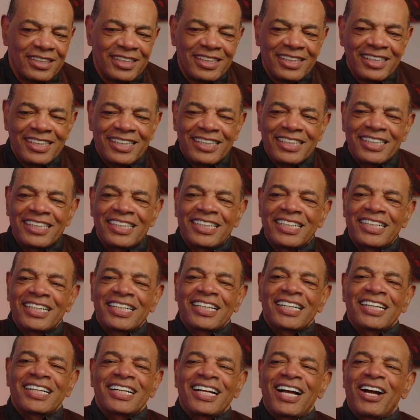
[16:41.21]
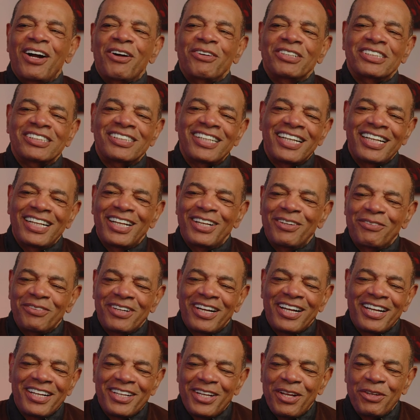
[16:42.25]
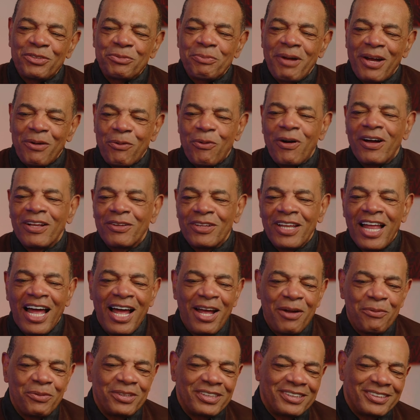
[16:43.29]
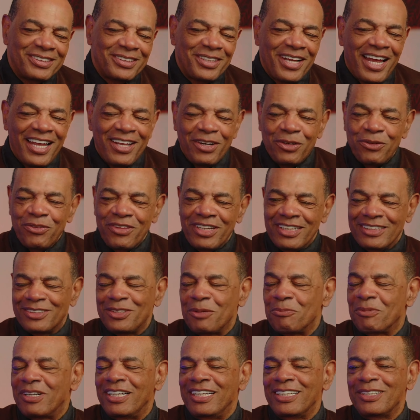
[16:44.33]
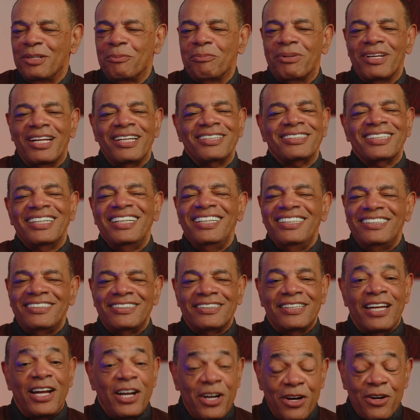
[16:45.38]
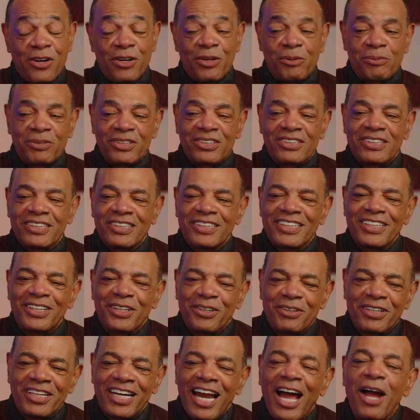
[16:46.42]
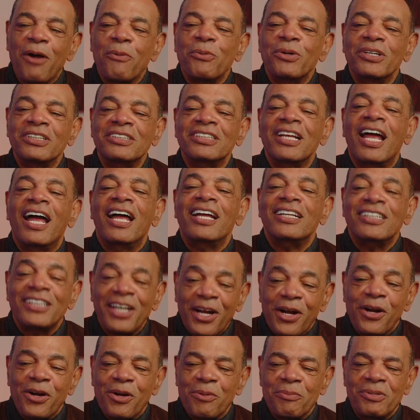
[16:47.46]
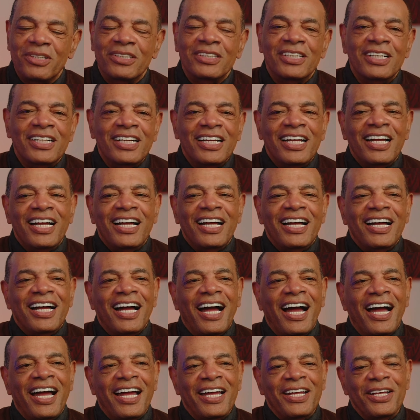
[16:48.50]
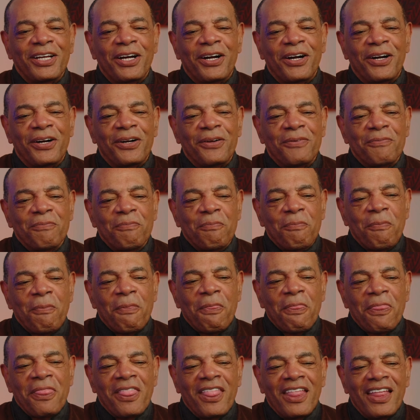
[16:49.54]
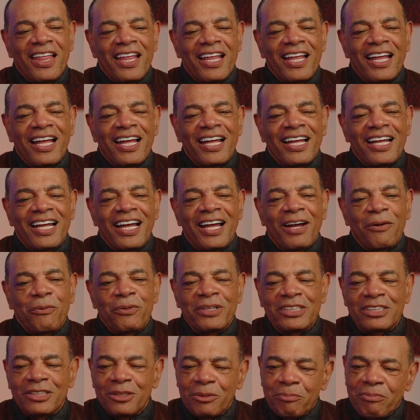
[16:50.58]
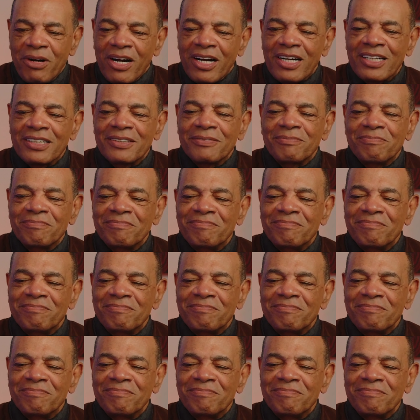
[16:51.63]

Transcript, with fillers: I always say that, that's my line when I don't think somebody can play. I say, he's terrible, you know, and I was terrible. I went to the park